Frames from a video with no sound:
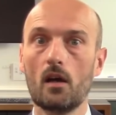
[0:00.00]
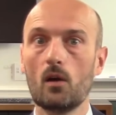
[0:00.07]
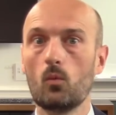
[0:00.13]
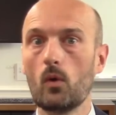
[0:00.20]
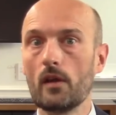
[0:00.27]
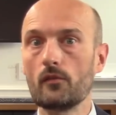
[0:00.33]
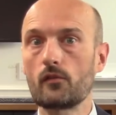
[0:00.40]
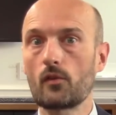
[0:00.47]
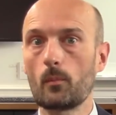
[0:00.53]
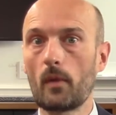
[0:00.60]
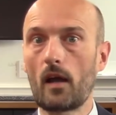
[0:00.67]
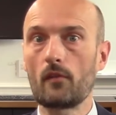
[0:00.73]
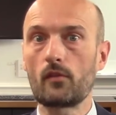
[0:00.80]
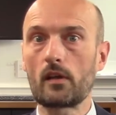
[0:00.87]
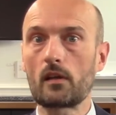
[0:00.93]
went from
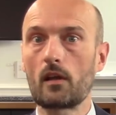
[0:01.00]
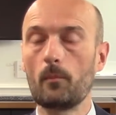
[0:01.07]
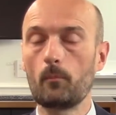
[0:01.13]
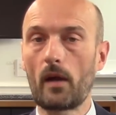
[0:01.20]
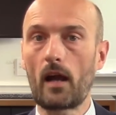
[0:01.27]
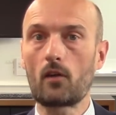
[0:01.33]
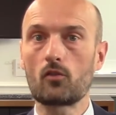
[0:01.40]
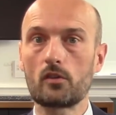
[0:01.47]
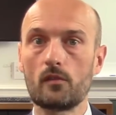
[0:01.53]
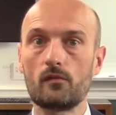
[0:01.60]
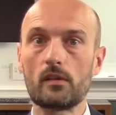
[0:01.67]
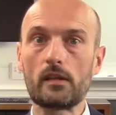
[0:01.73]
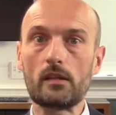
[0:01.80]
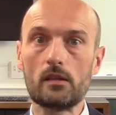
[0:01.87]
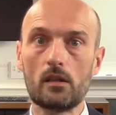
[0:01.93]
having
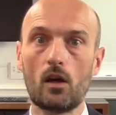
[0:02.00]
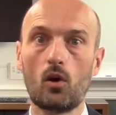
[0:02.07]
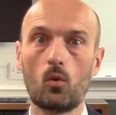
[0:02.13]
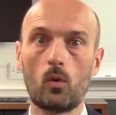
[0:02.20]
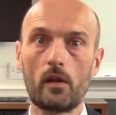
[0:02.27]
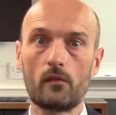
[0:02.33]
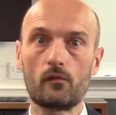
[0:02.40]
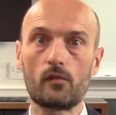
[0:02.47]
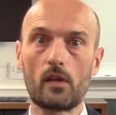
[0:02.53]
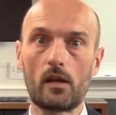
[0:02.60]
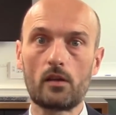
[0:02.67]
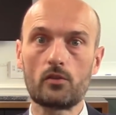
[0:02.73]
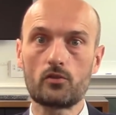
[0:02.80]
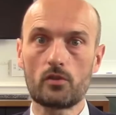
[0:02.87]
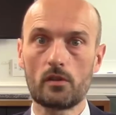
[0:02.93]
comparatively low
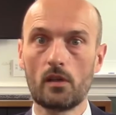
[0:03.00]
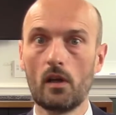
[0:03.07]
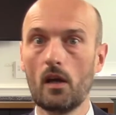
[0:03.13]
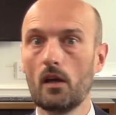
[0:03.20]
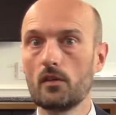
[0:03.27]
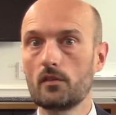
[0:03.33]
inflation